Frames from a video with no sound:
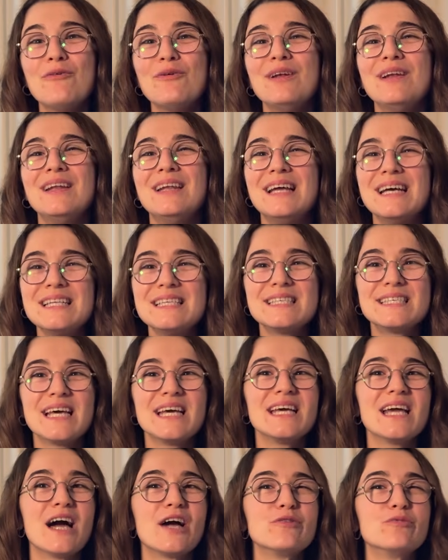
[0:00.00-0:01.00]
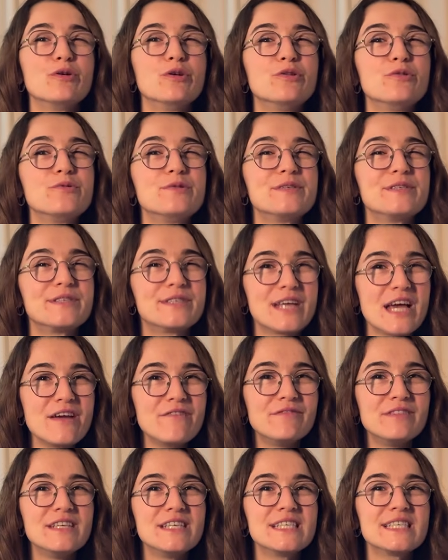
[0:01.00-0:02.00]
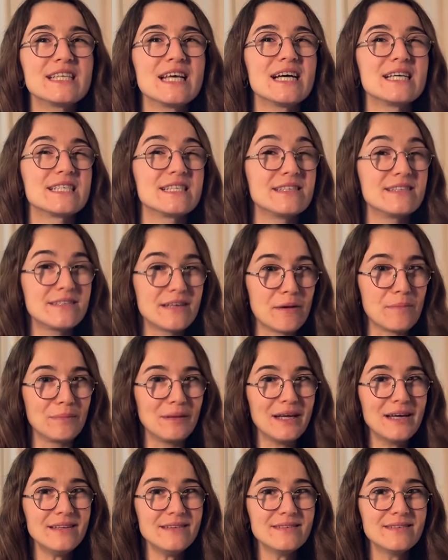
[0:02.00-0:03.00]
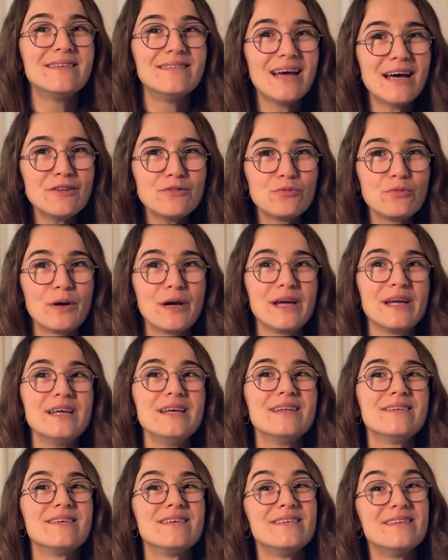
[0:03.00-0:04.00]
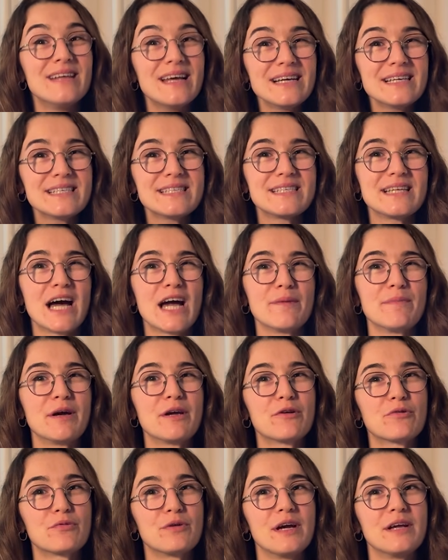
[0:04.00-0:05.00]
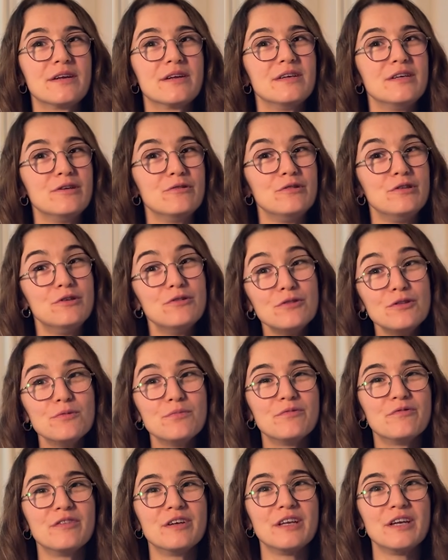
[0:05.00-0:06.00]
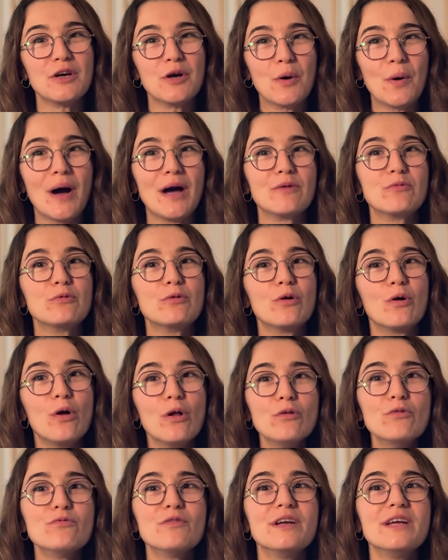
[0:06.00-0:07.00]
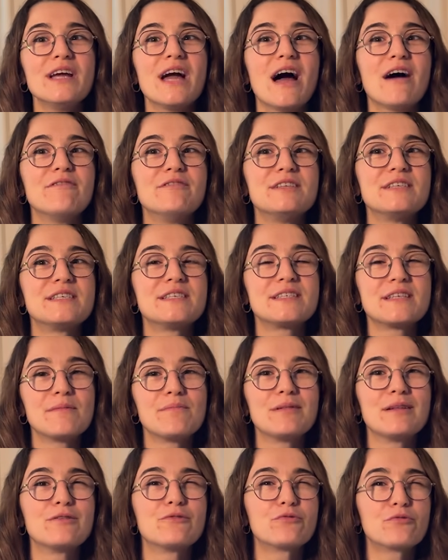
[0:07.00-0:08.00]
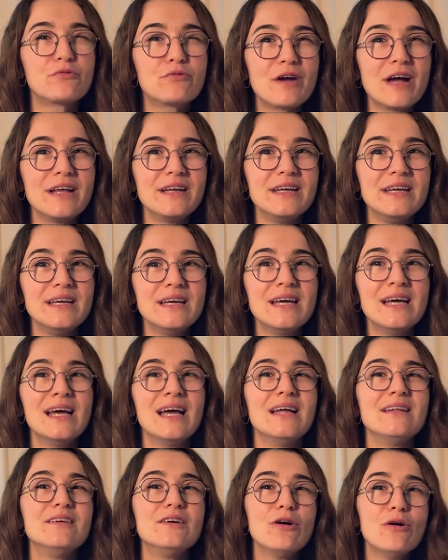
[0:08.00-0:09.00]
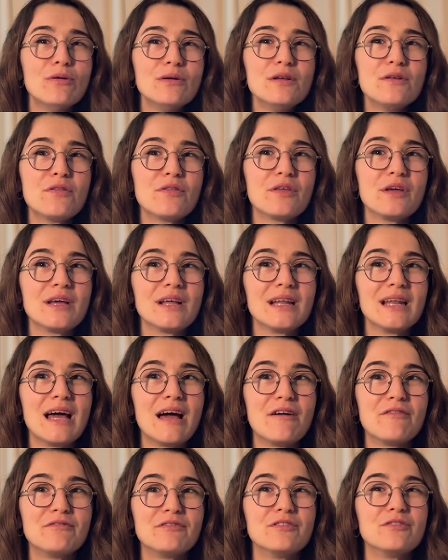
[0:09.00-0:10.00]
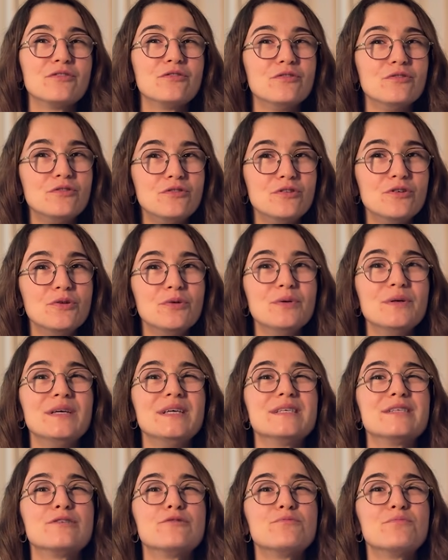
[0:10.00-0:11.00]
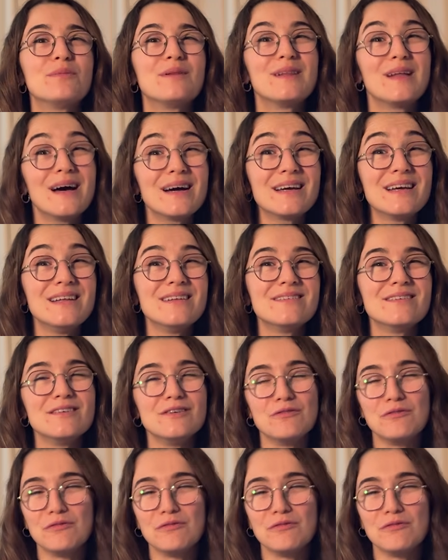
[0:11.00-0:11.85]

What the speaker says: let's say I want to save this as a template. That way, the next time I create a new YouTube video, I will already have this template ready, and the only thing left to do is to plug in the new